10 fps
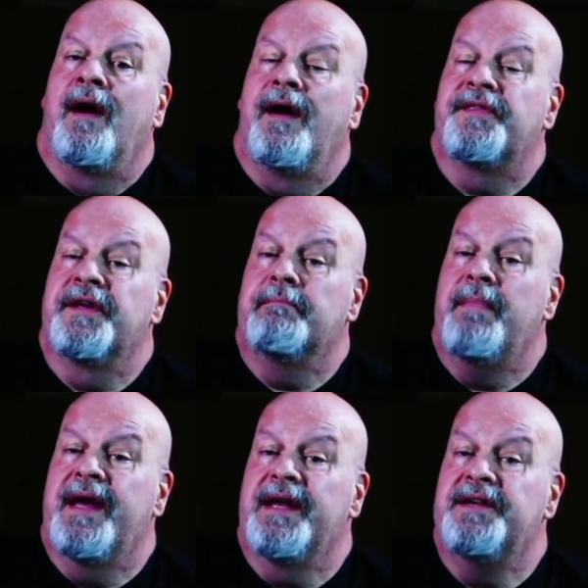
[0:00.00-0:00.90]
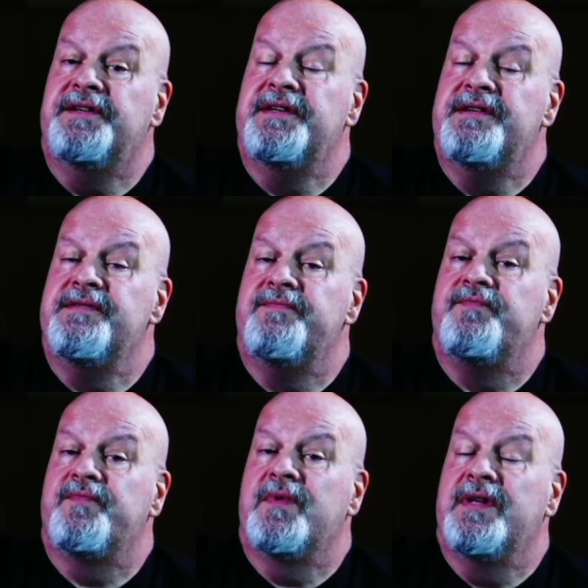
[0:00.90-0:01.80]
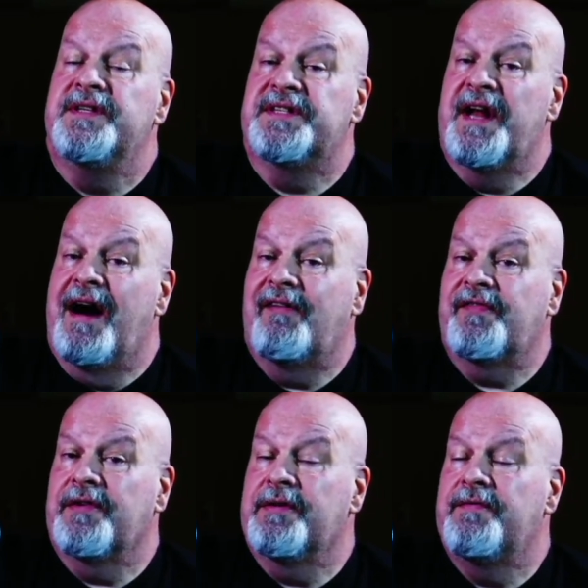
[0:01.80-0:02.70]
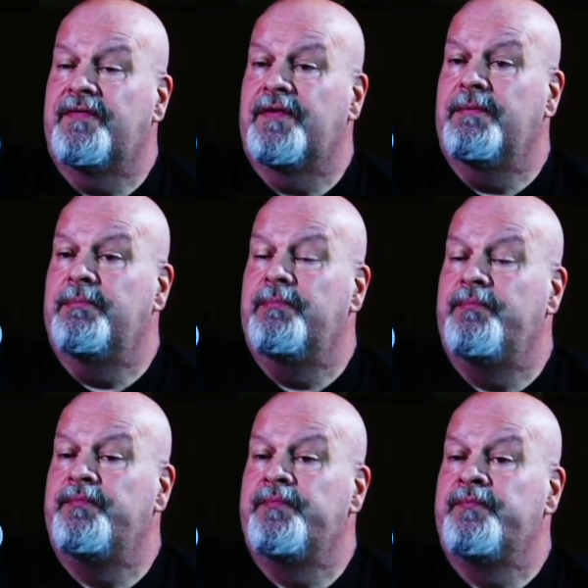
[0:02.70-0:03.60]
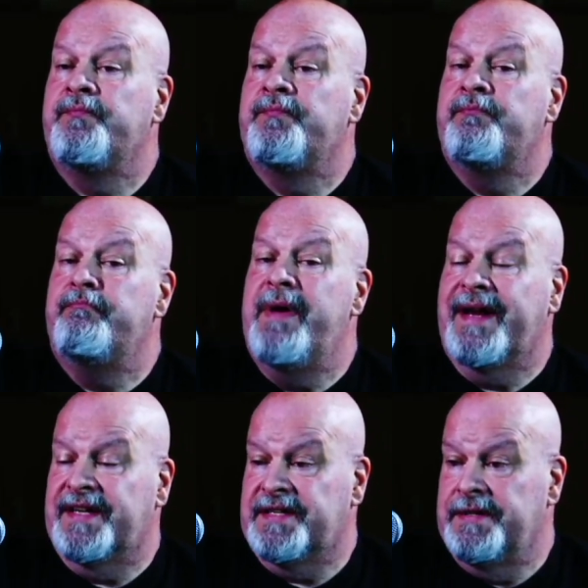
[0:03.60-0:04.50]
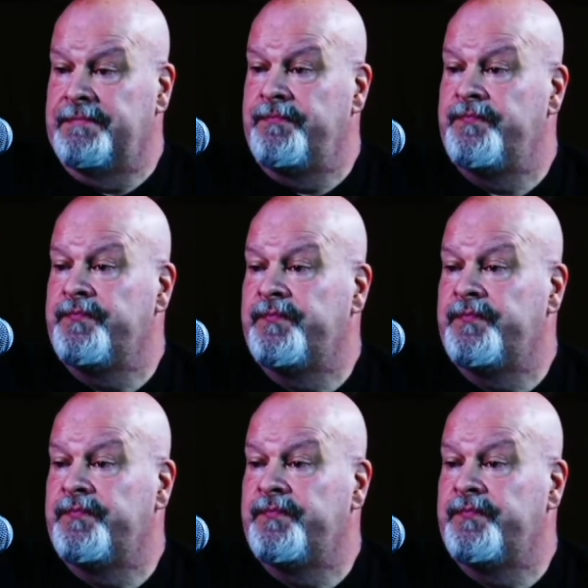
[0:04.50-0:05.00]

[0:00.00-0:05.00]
I think MAID is an offer from medicine